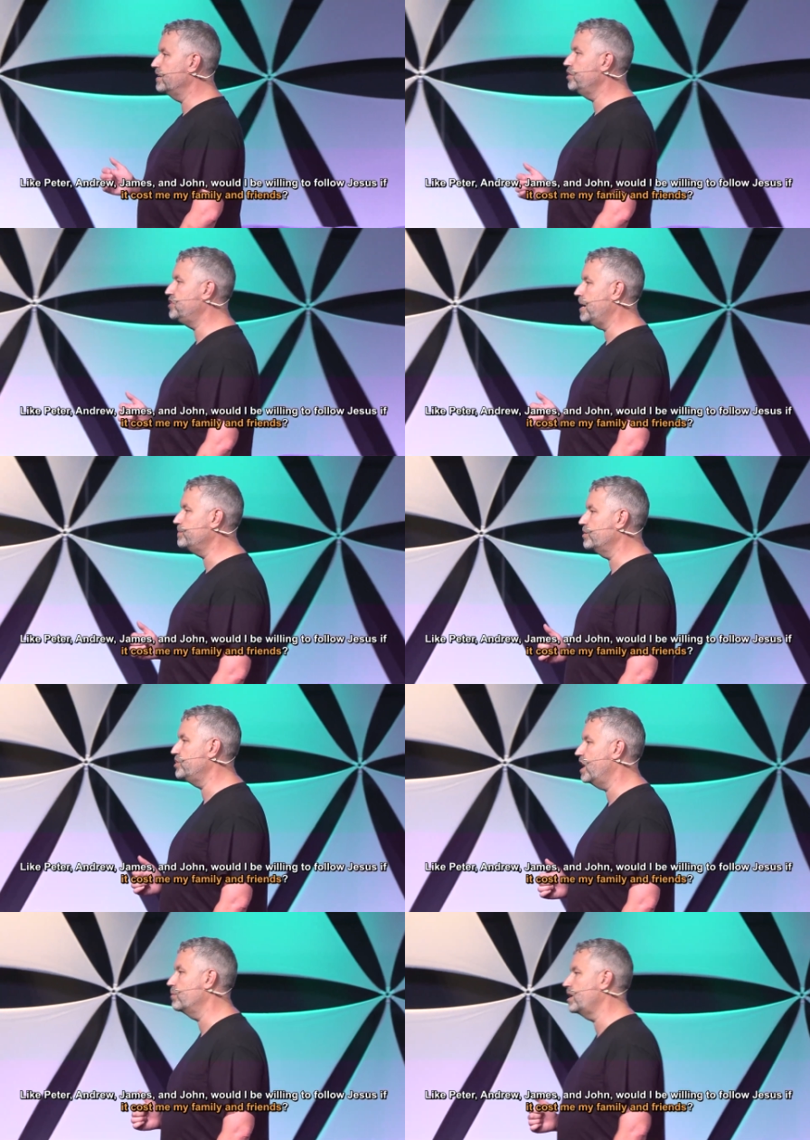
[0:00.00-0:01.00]
Andrew, James,
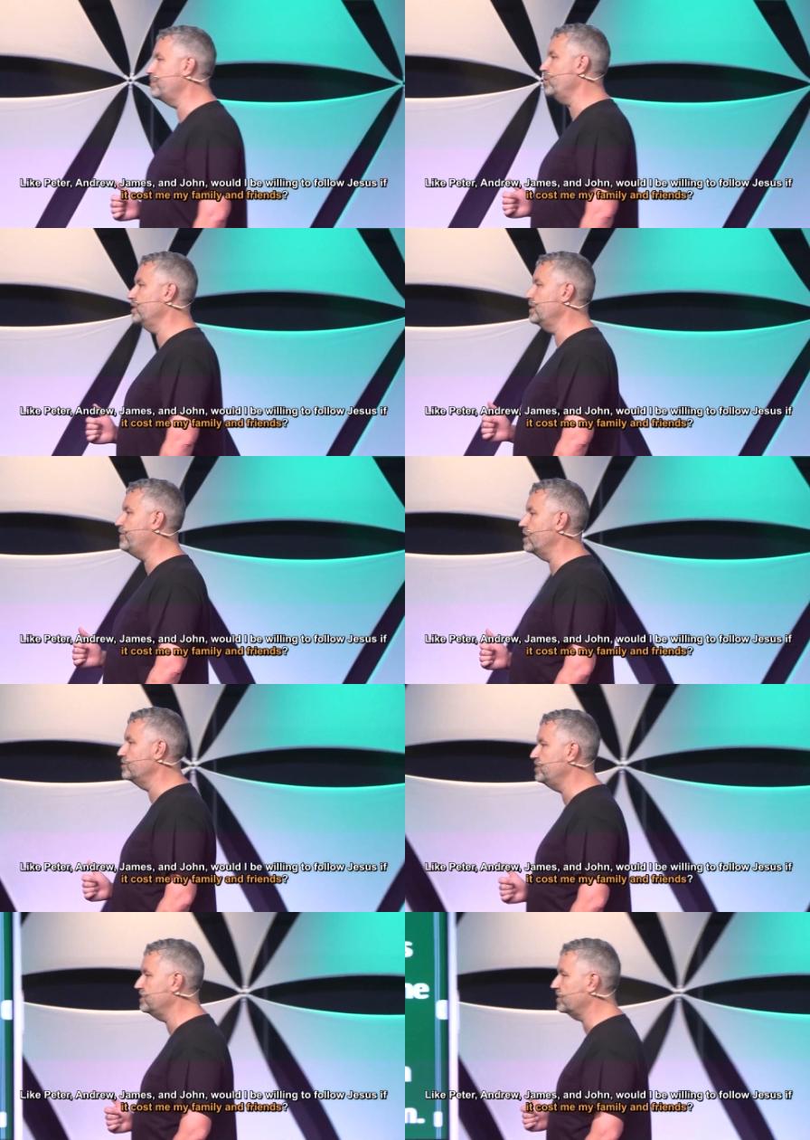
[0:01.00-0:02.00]
and John, would I be willing to
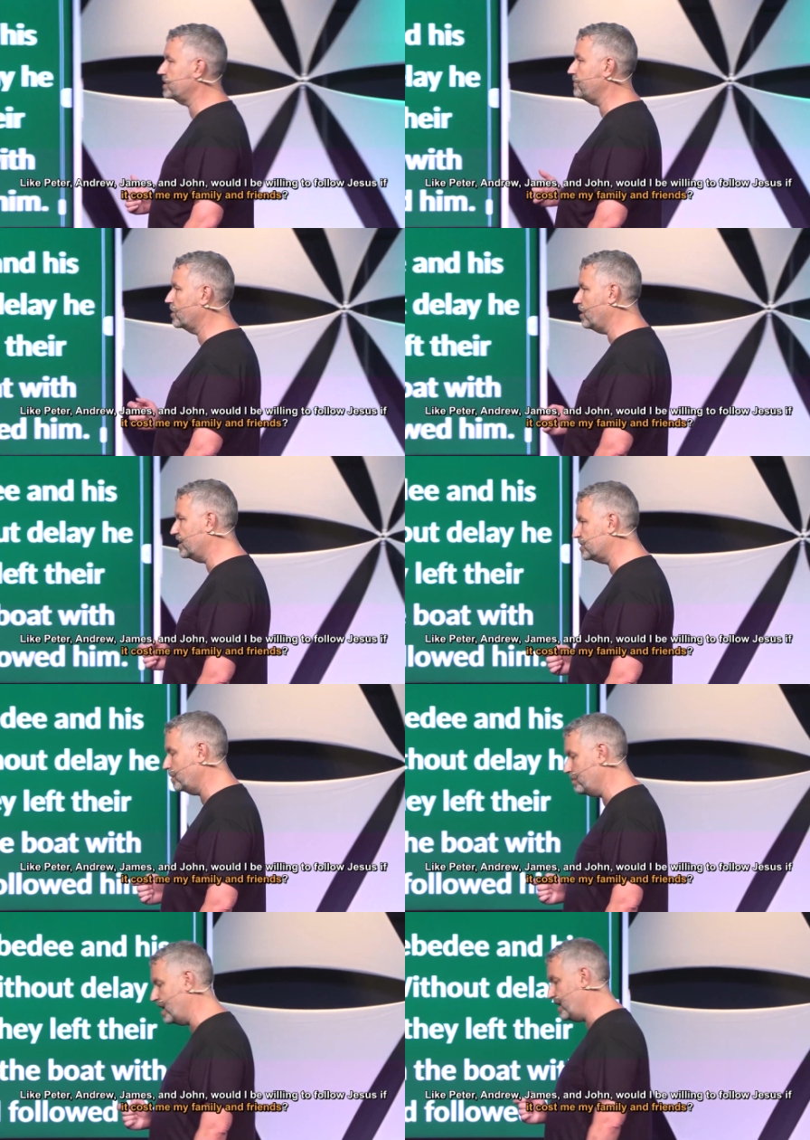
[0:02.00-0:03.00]
follow Jesus if it
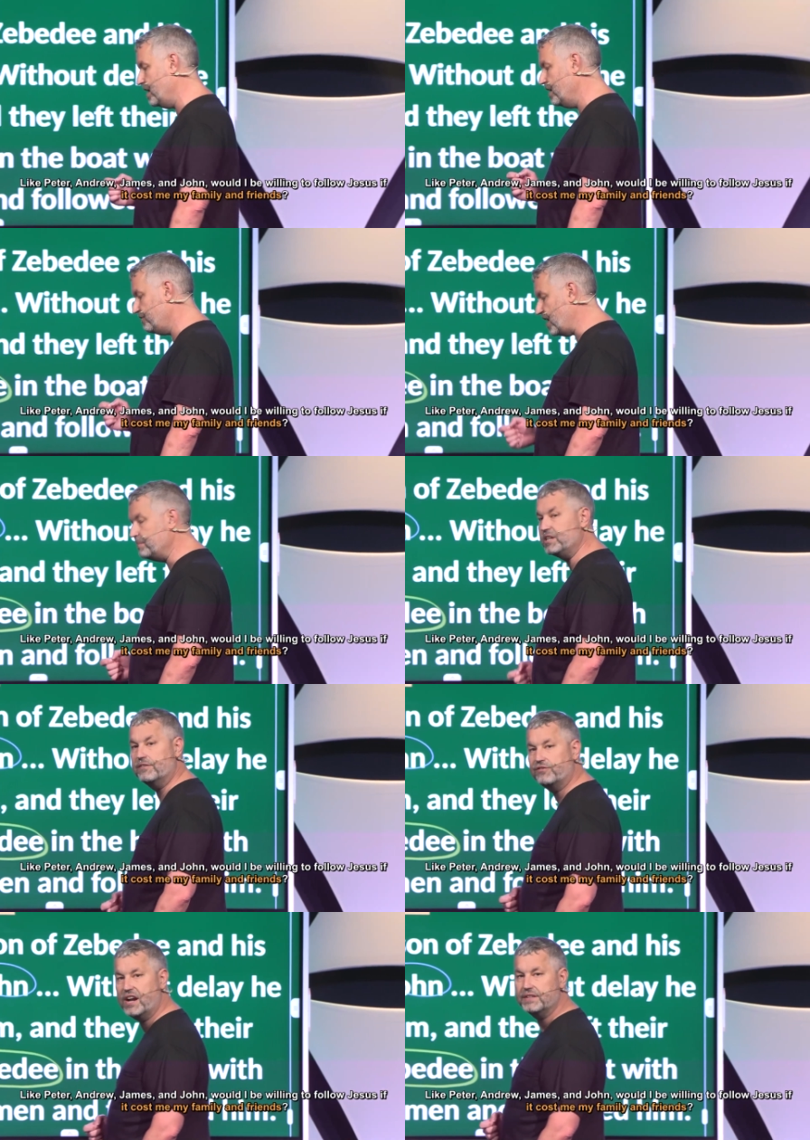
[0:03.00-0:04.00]
costs me my family
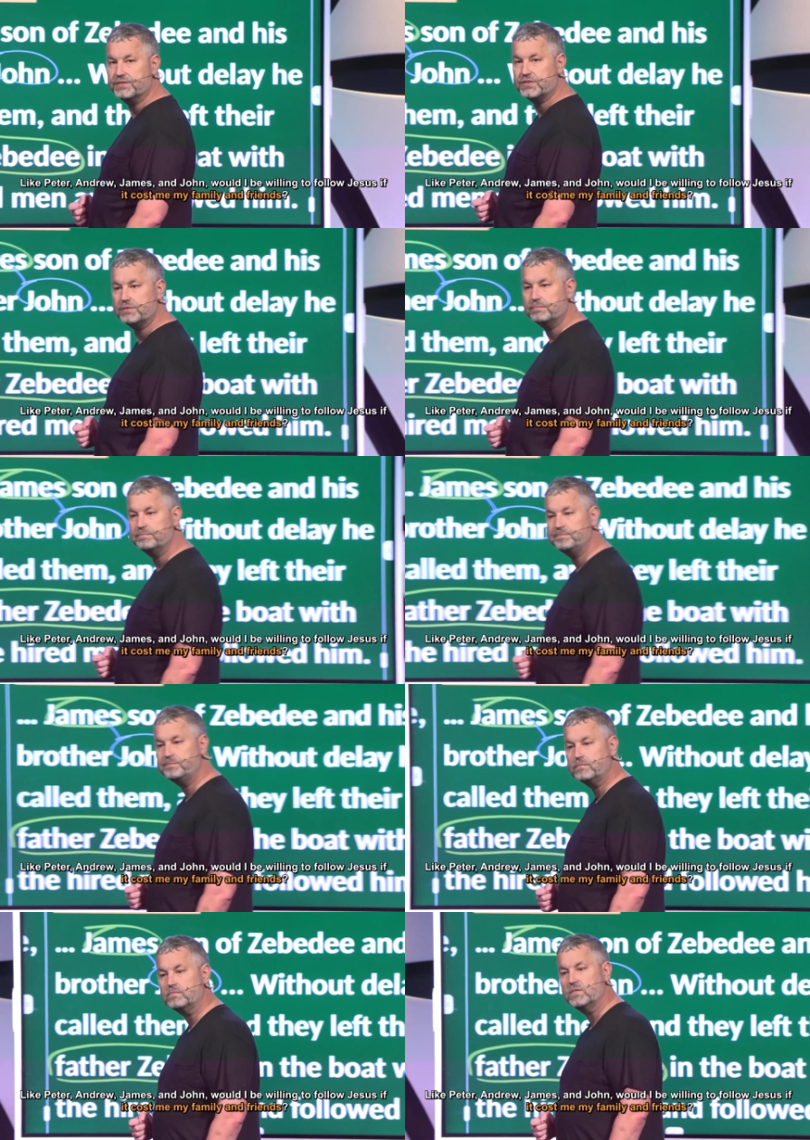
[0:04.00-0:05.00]
and friends?
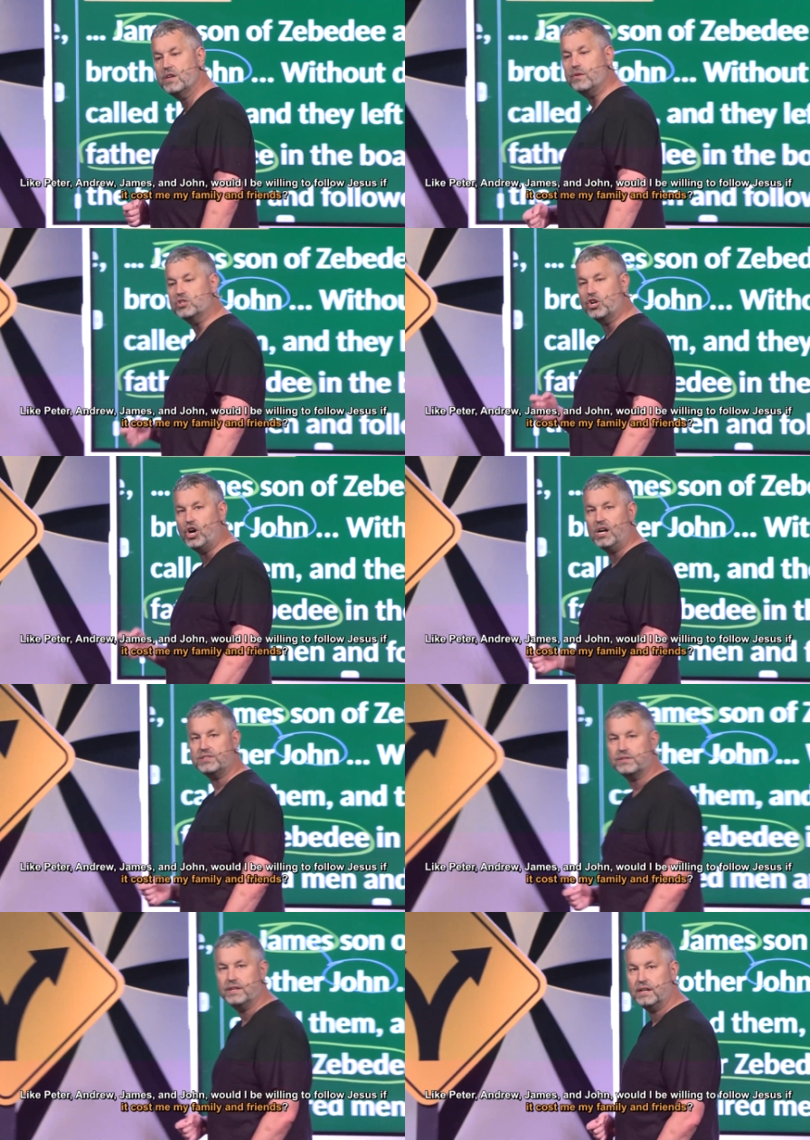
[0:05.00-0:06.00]
There's a
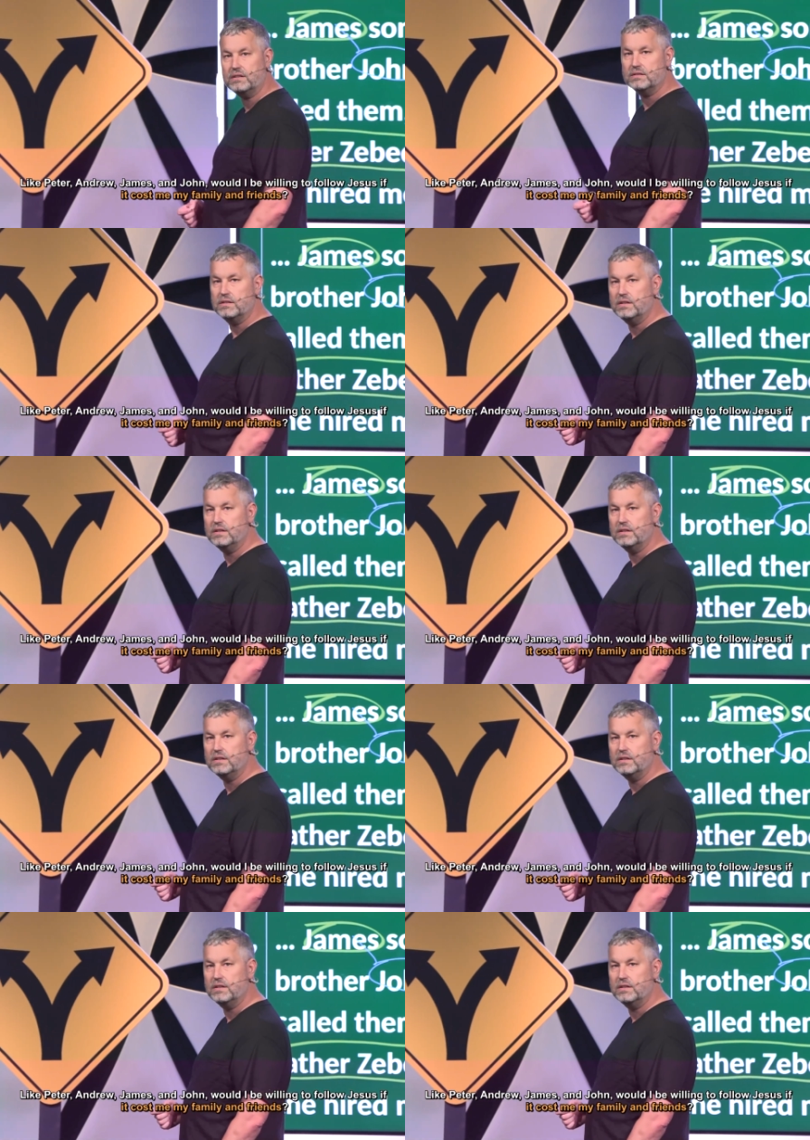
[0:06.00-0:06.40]
cost there.